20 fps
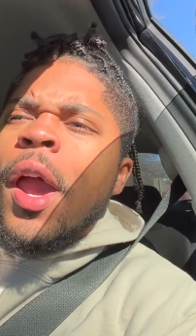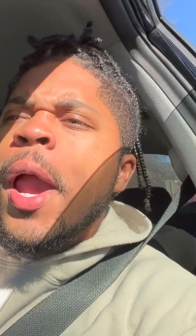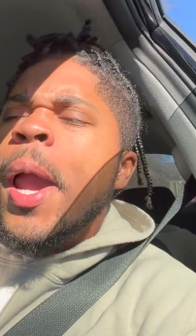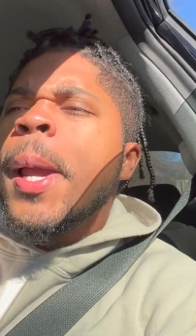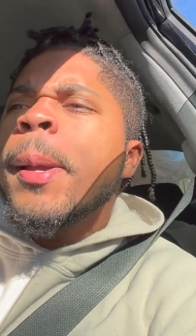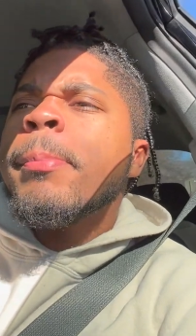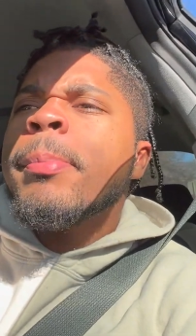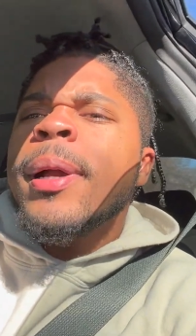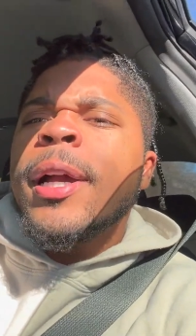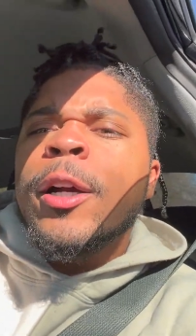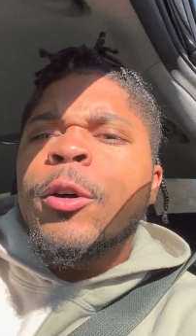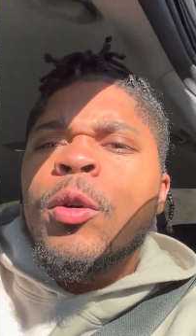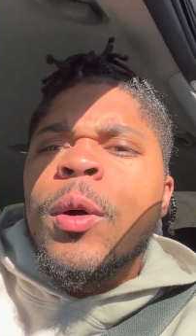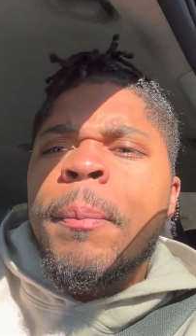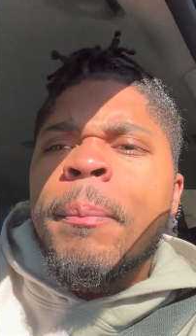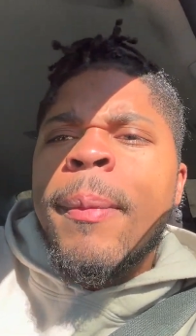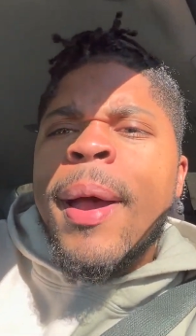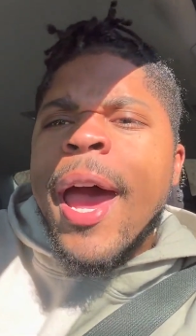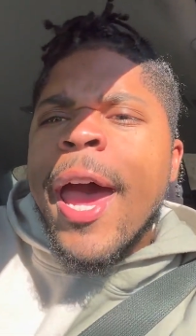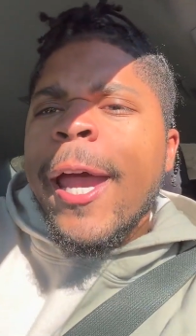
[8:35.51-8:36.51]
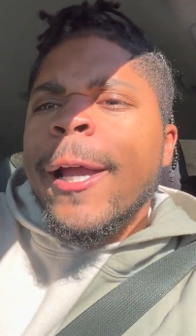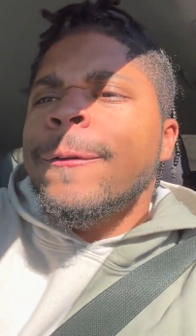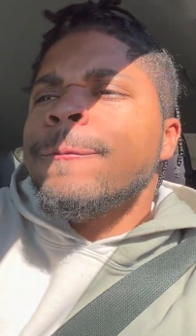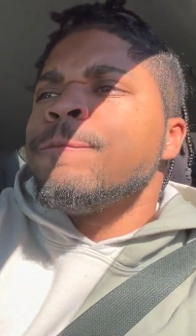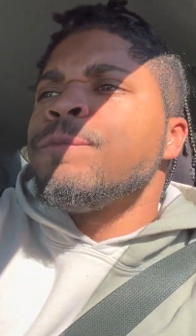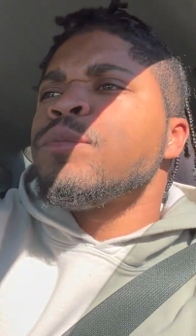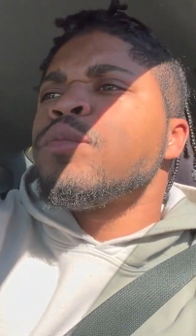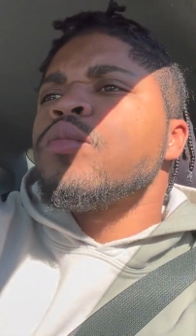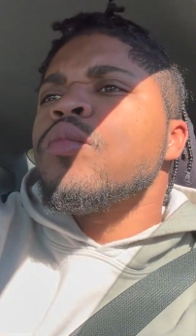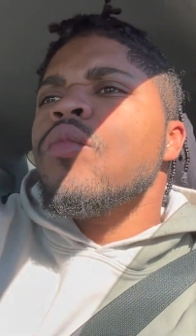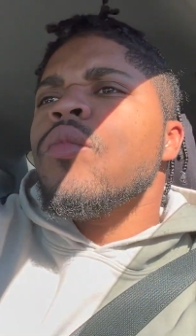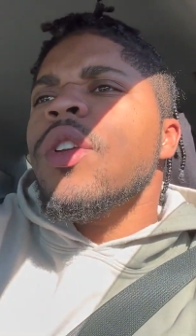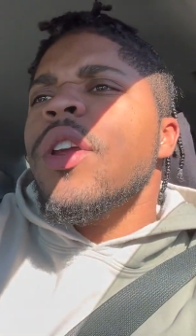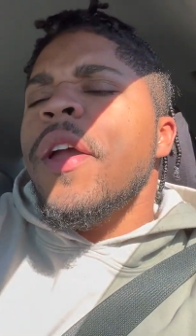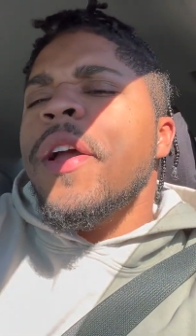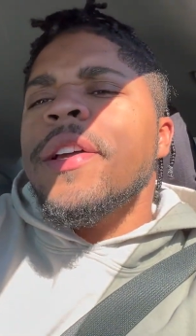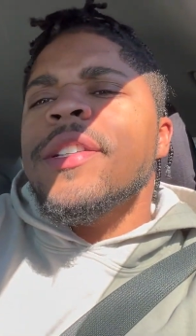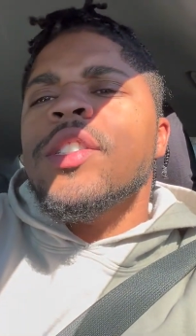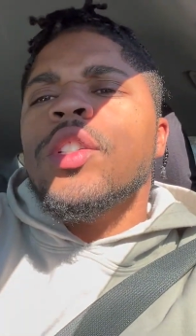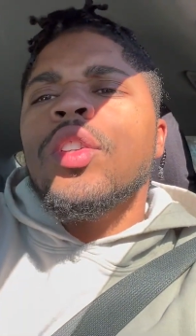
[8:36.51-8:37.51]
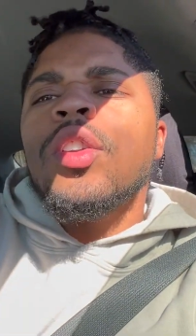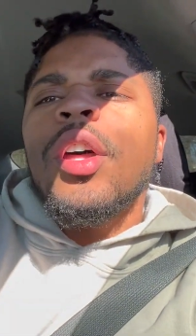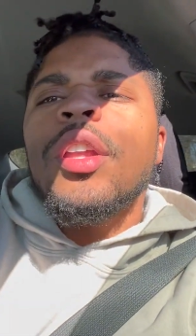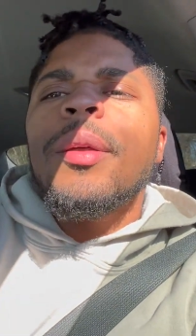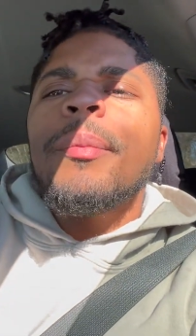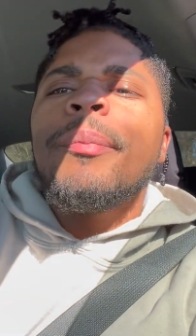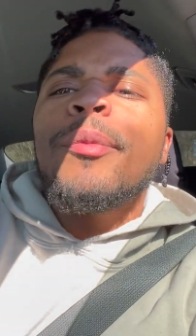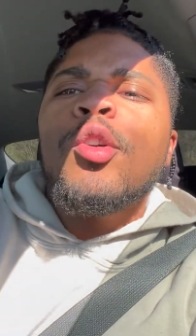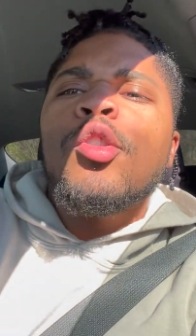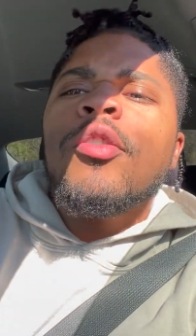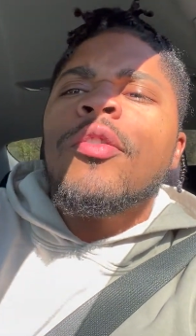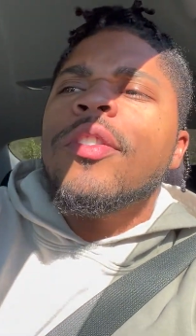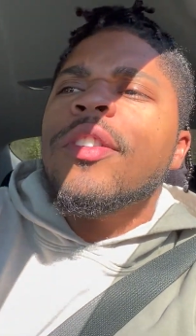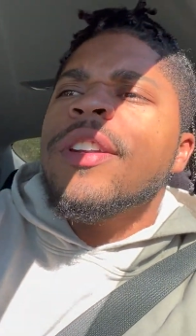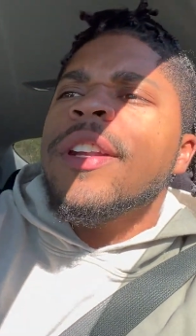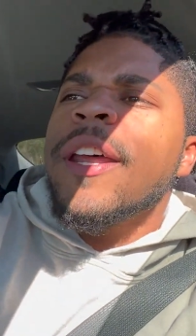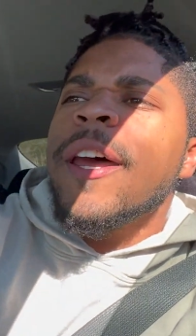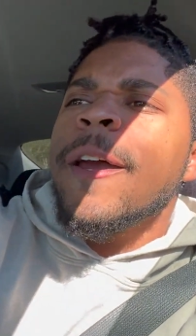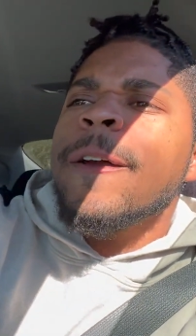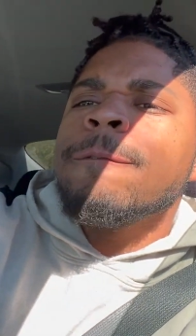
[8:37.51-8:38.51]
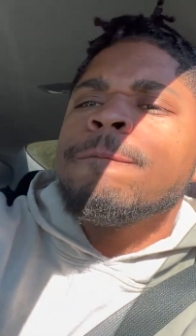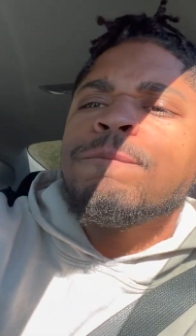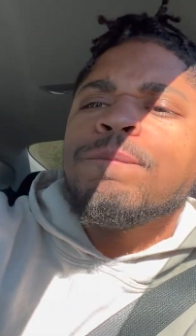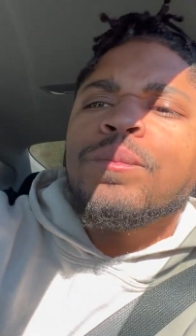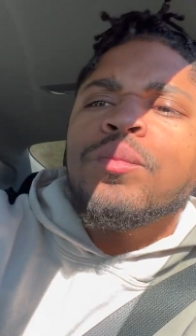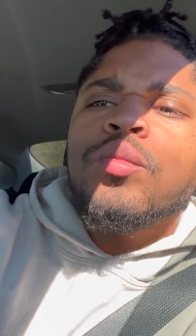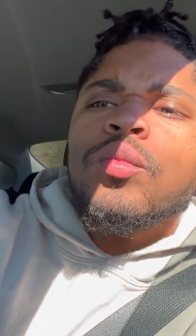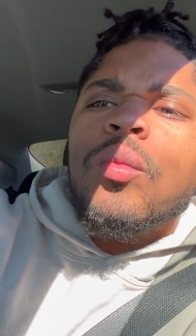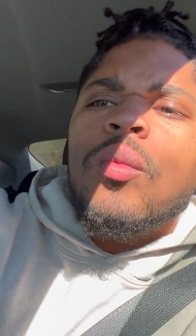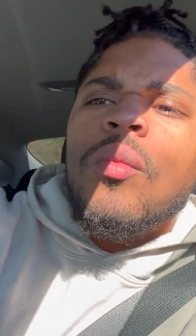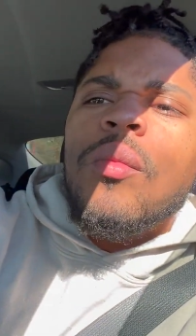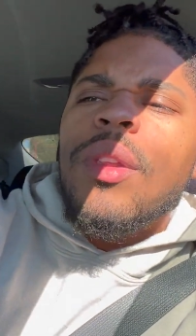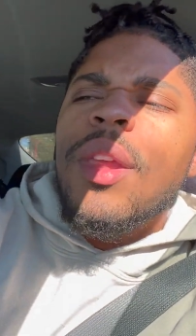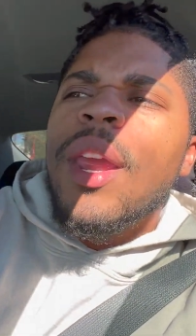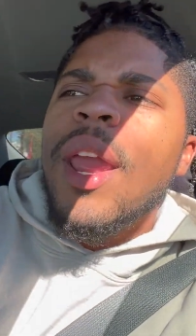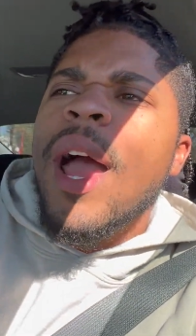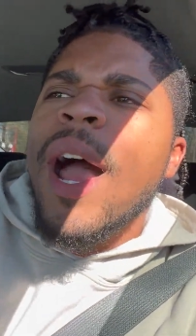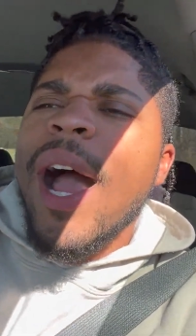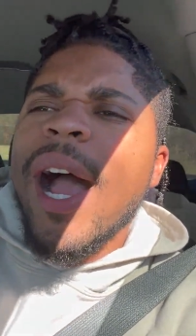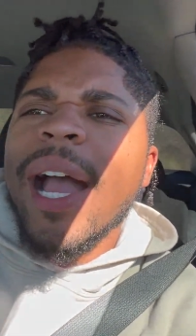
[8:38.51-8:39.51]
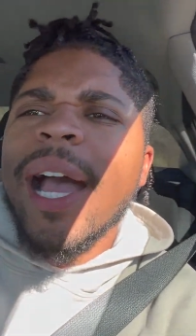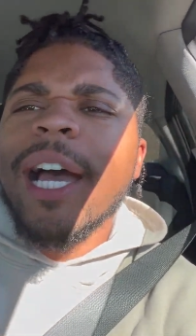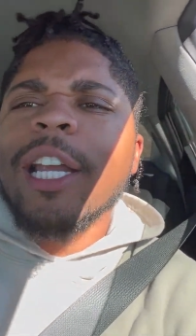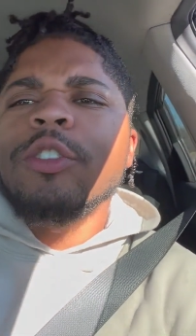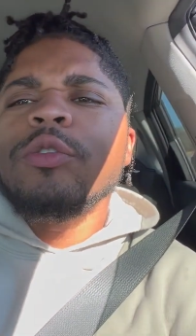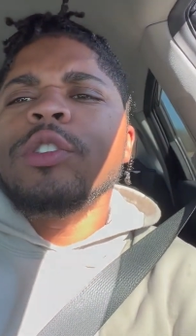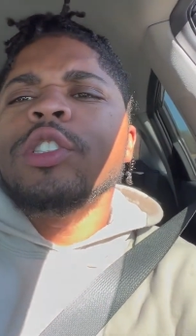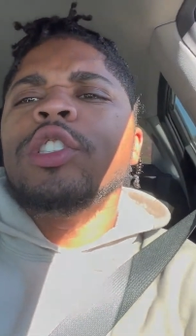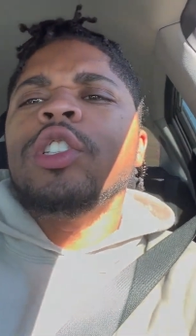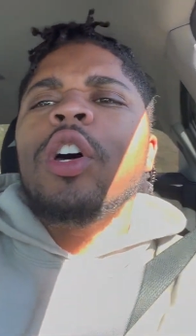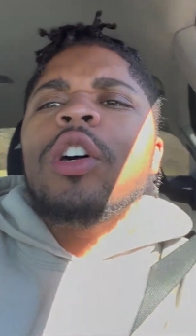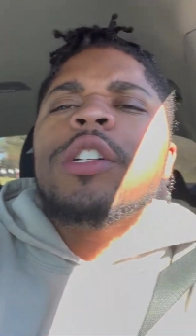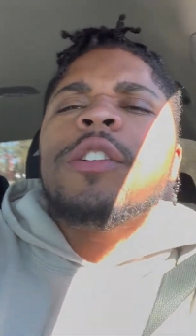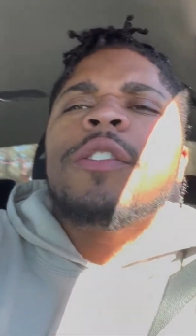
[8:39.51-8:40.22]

Hey, man, we're back. It's another beautiful day. I got the results